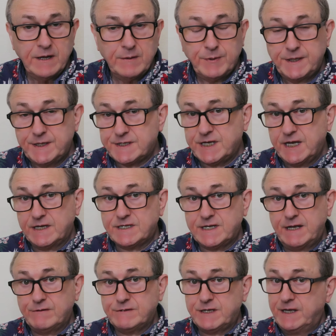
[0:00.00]
But the sixth
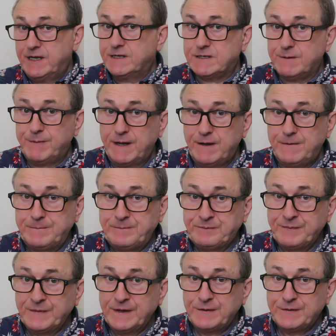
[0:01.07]
house is about
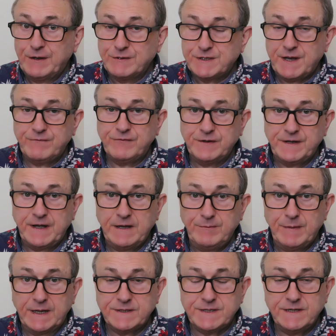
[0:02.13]
those everyday
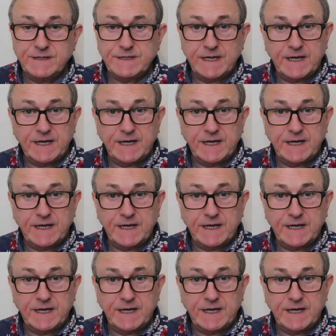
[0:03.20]
matters.